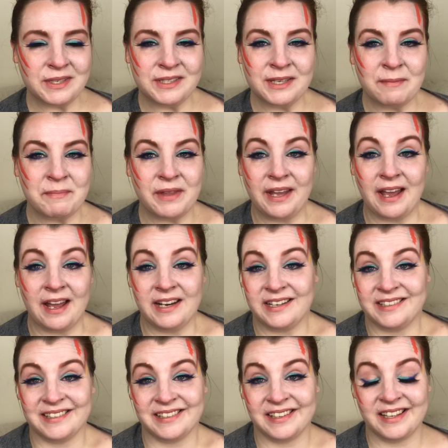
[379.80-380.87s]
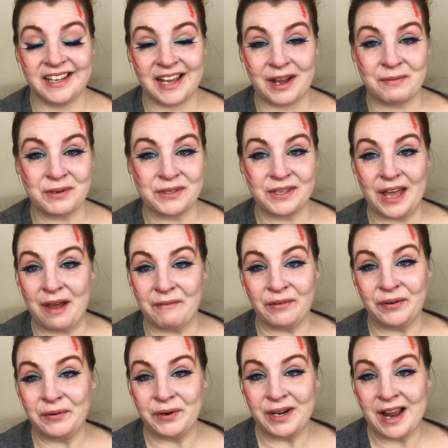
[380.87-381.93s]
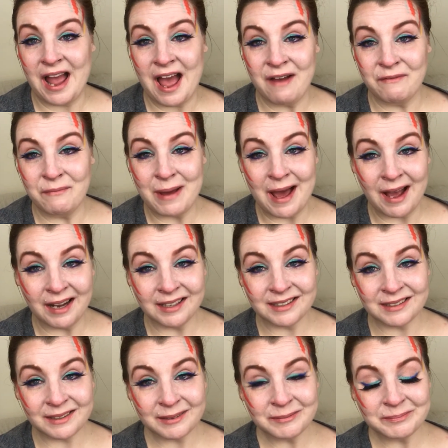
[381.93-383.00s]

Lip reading: was something I didn't think I was ever going to have back.